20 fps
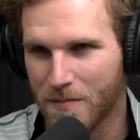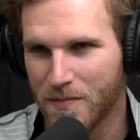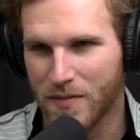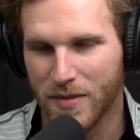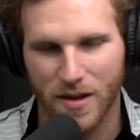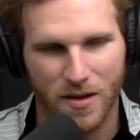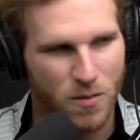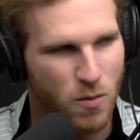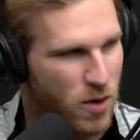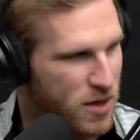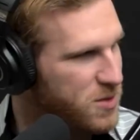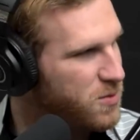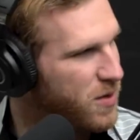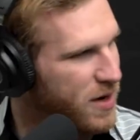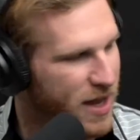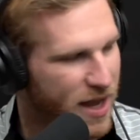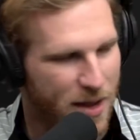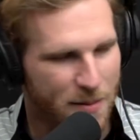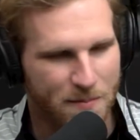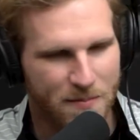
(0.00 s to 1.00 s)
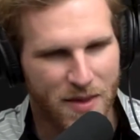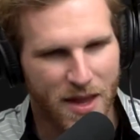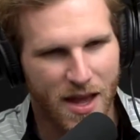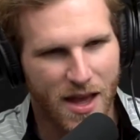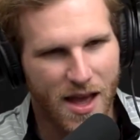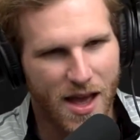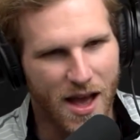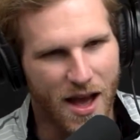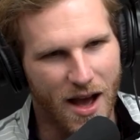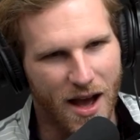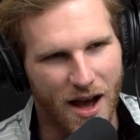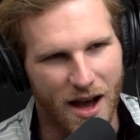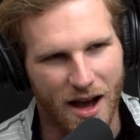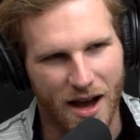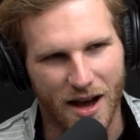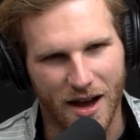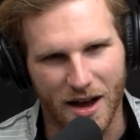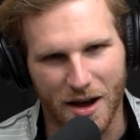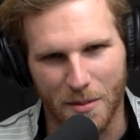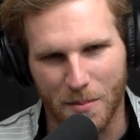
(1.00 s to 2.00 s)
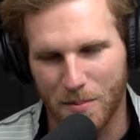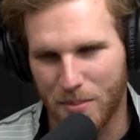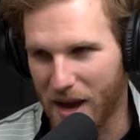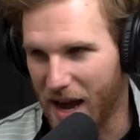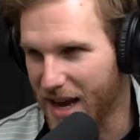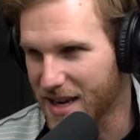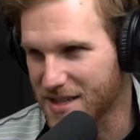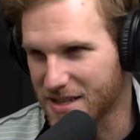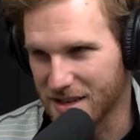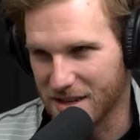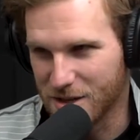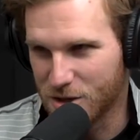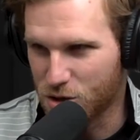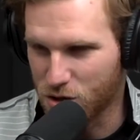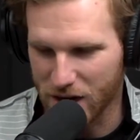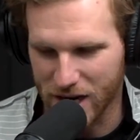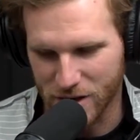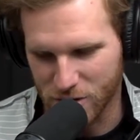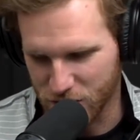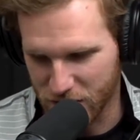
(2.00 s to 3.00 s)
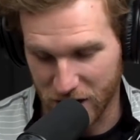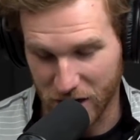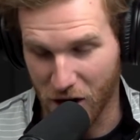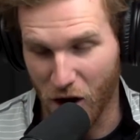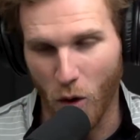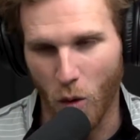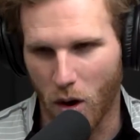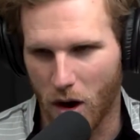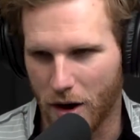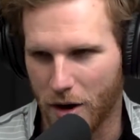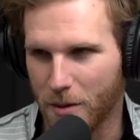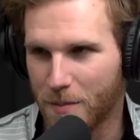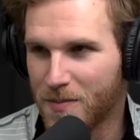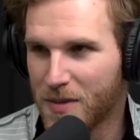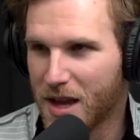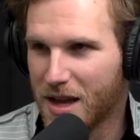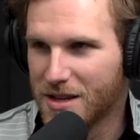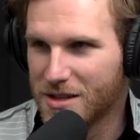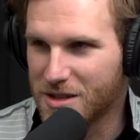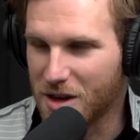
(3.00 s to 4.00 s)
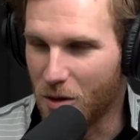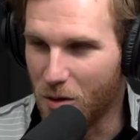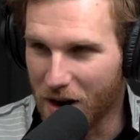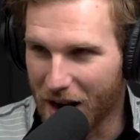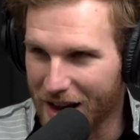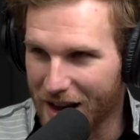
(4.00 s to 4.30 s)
here, 128, Paxton and Trent drink no water. So when I